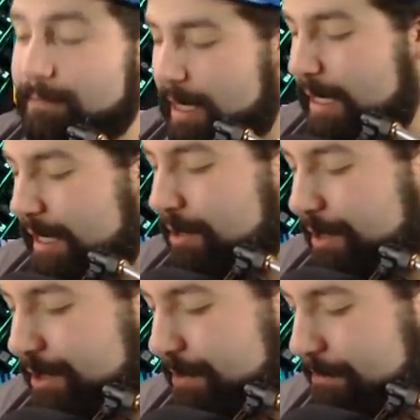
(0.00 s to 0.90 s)
in
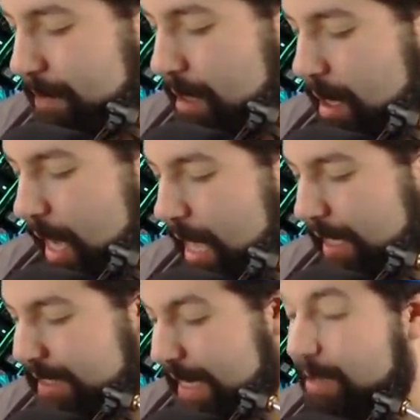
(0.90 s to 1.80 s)
English, and he
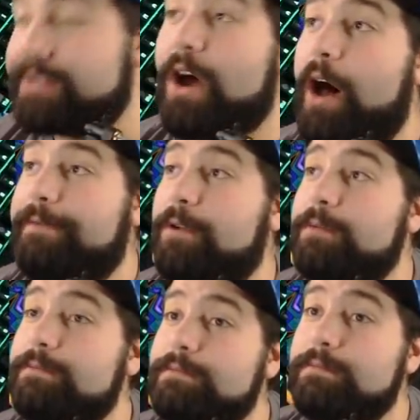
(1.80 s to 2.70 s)
sounds awful.
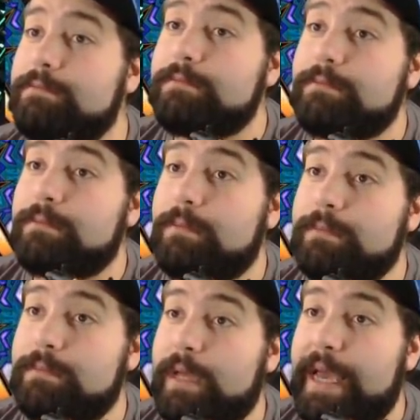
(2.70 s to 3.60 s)

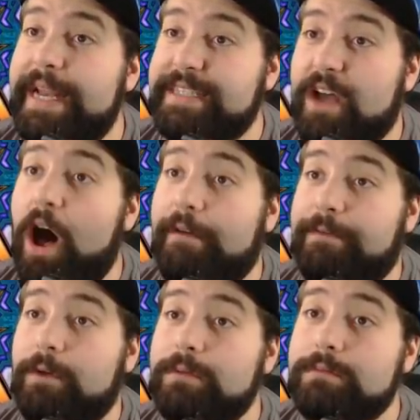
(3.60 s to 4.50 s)
It is awful.